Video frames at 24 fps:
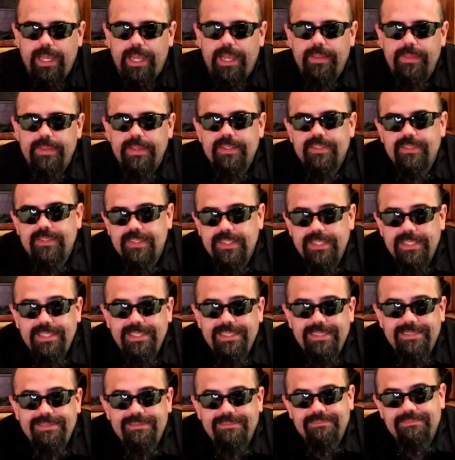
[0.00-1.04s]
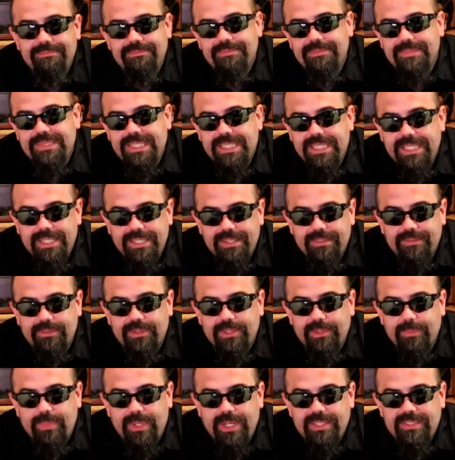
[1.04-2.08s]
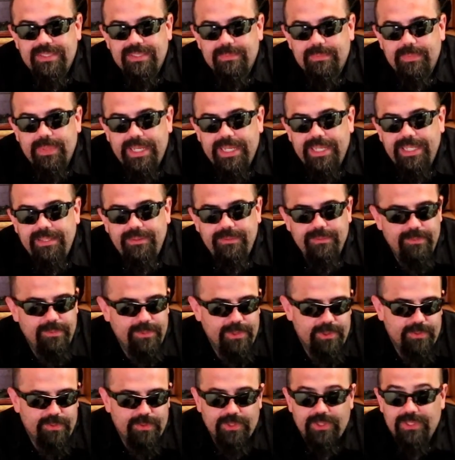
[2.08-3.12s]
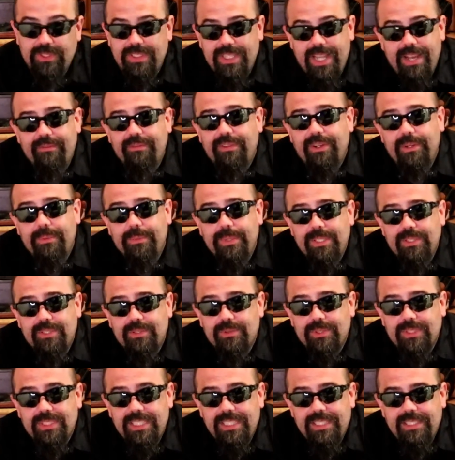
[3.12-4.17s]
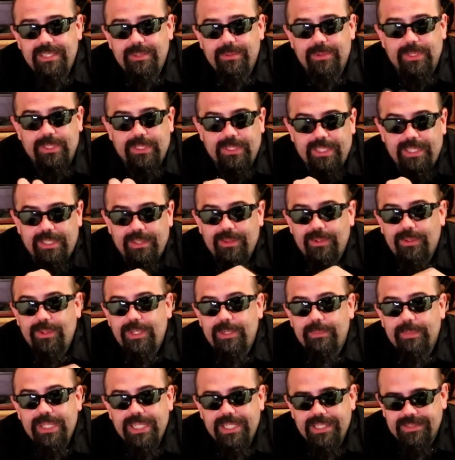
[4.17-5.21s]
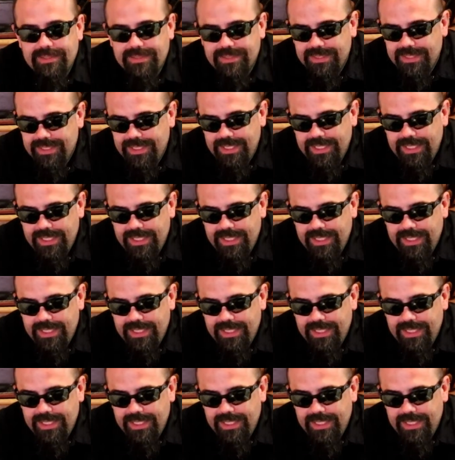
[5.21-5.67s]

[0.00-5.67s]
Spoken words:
And this thing, for the price you paid, which was not very much, I think it was like 30 bucks.